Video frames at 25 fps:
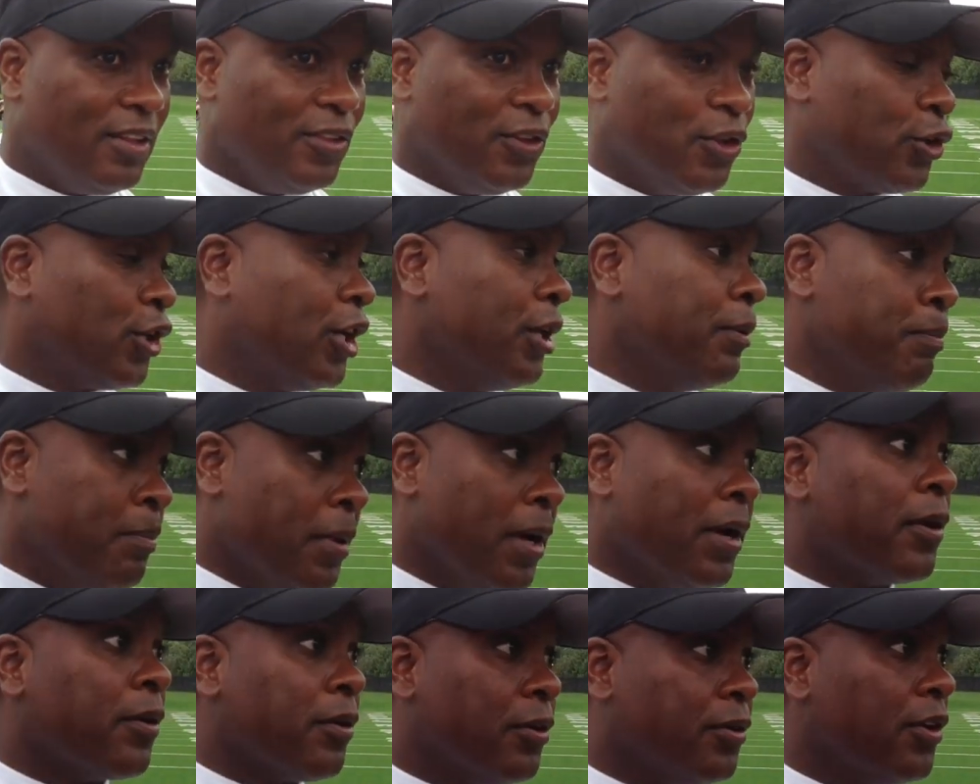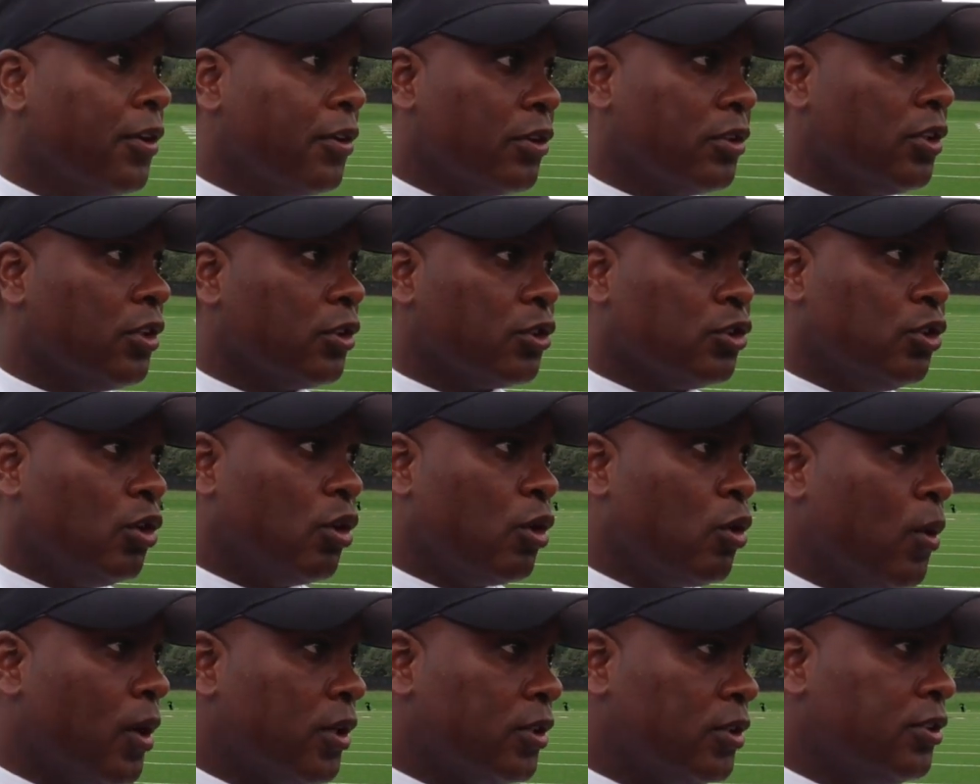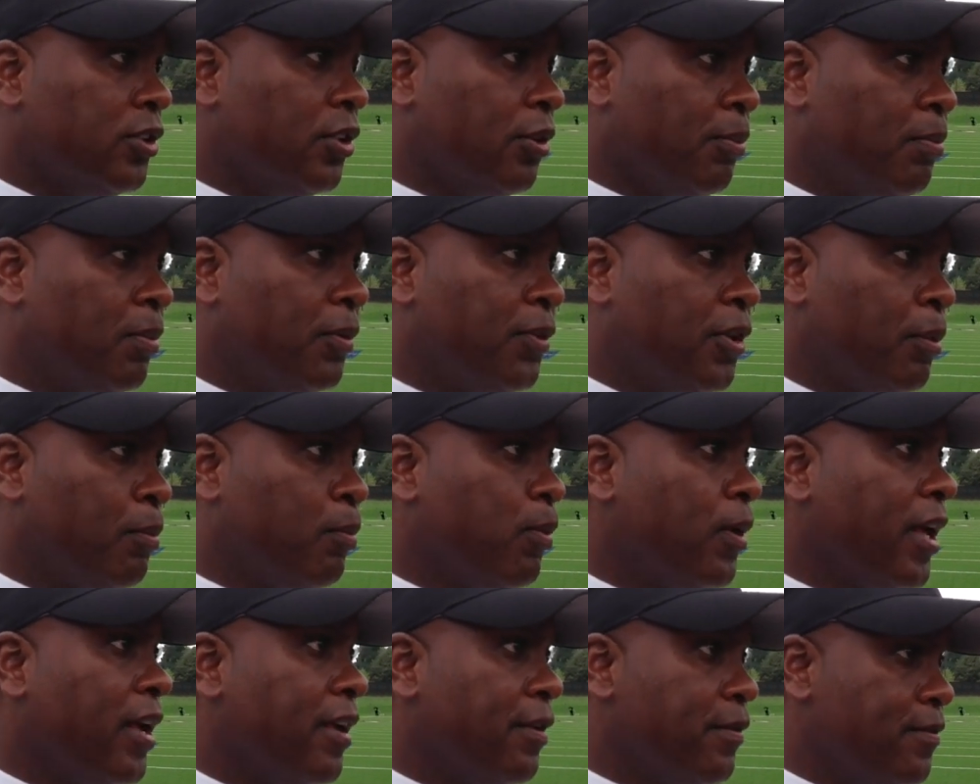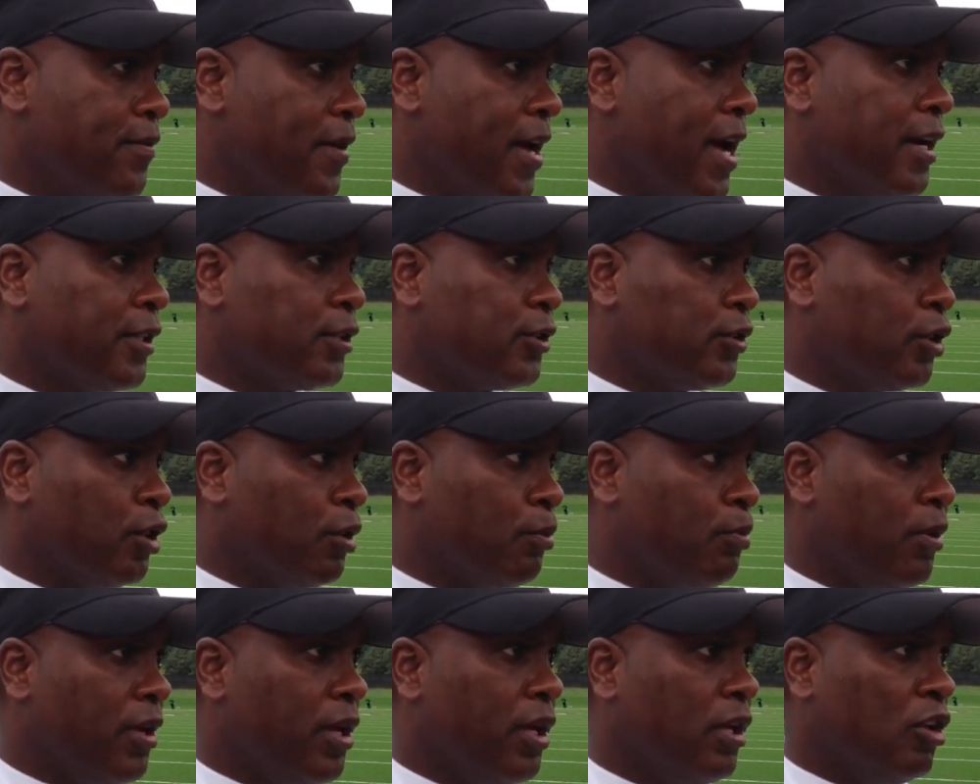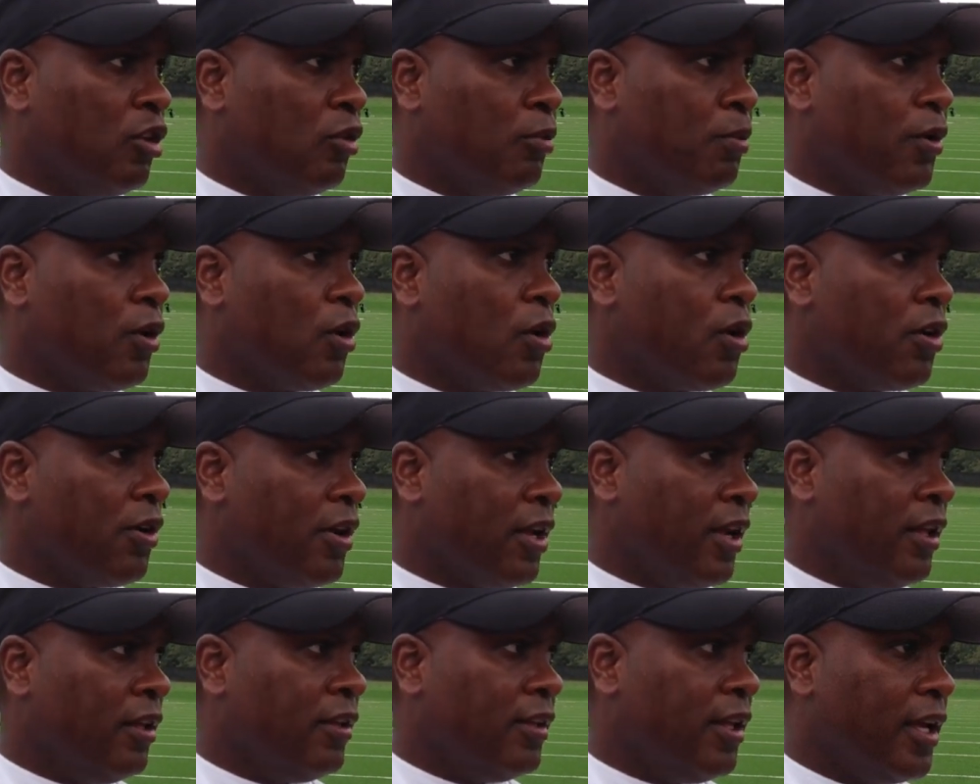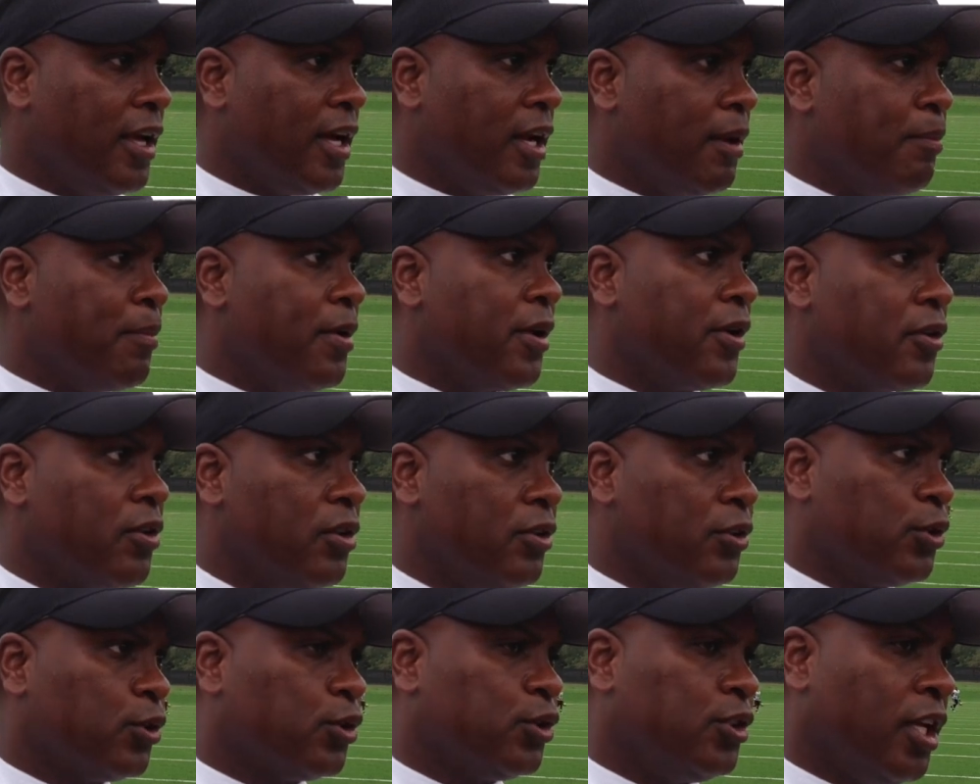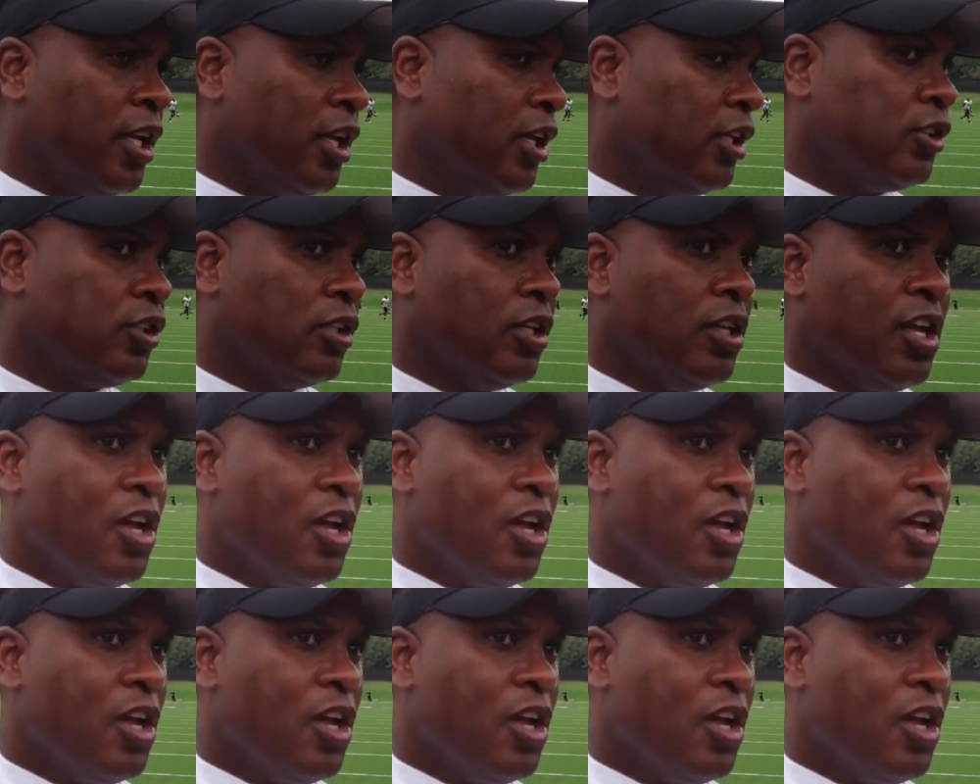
they're getting better. There's no question. They're playing faster. They're playing a little bit harder. They got a better understanding.